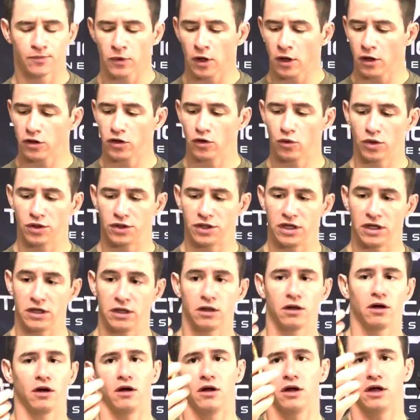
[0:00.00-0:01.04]
you will
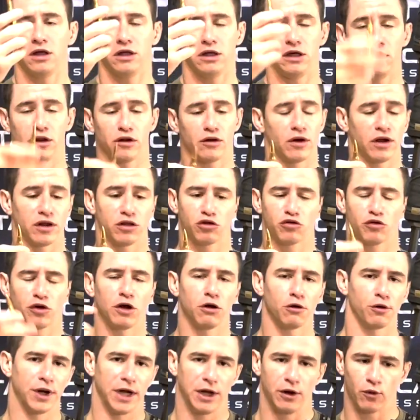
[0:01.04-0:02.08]
need either a
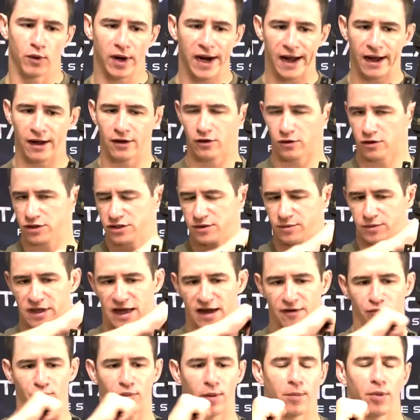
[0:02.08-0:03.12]
308 round or some
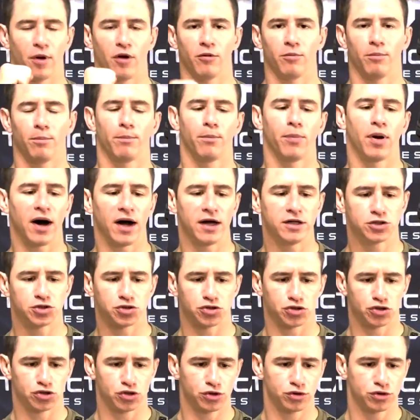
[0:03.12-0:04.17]
type of punch
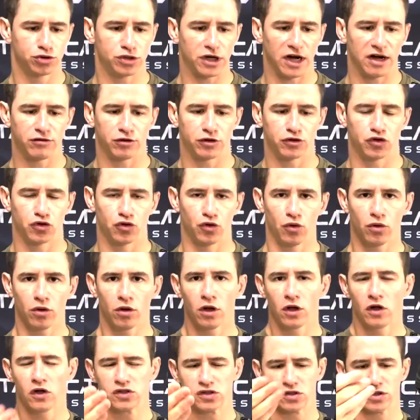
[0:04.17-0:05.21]
or screwdriver tool.
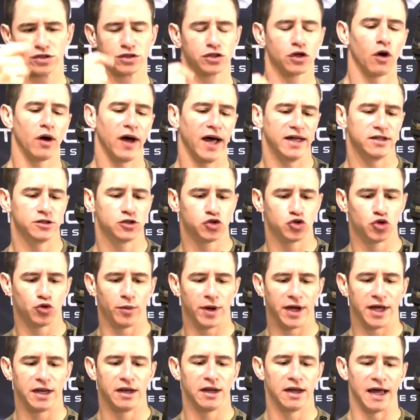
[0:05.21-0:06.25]
So let's go ahead, zoom
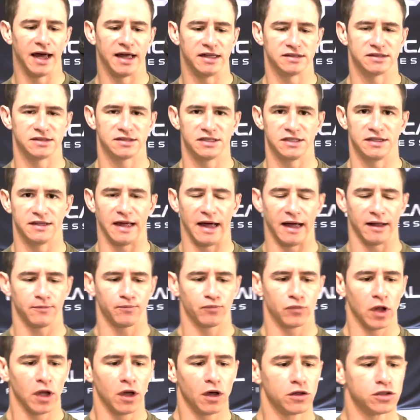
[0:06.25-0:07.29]
in and see that.
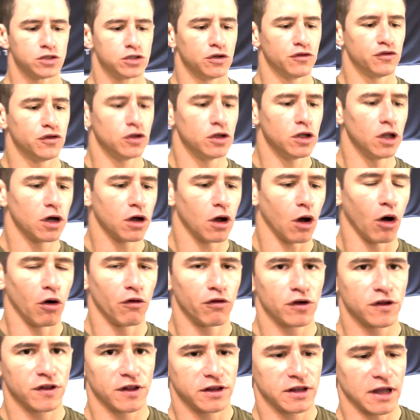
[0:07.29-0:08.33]
So if you look
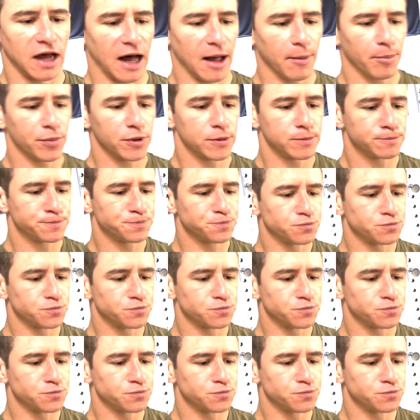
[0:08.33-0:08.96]
over the top,